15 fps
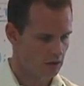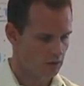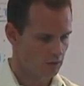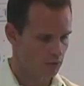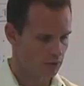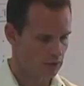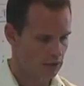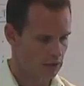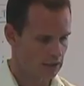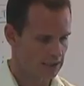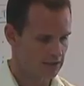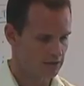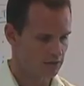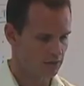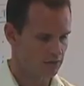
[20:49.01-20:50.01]
We're going to
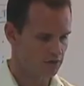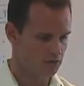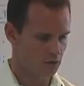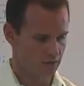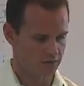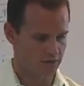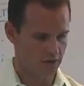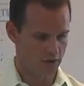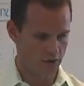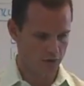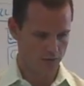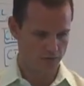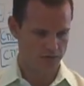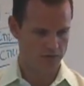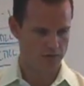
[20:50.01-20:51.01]
link to our source and
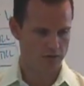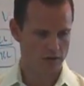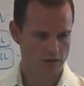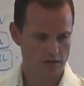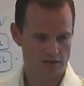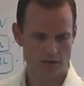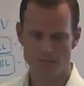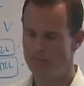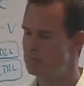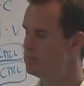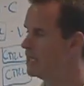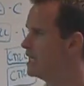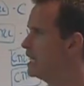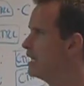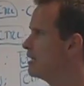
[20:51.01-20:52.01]
use to
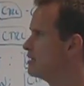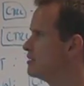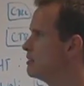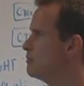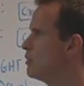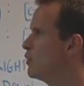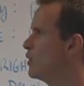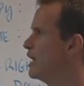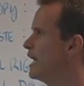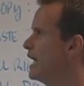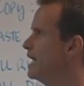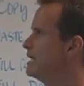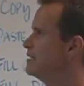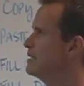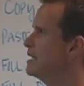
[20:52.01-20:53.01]
B as in boy
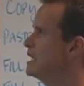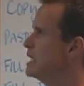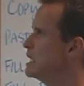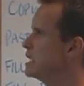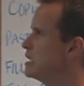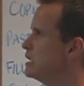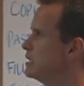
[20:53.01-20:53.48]
18,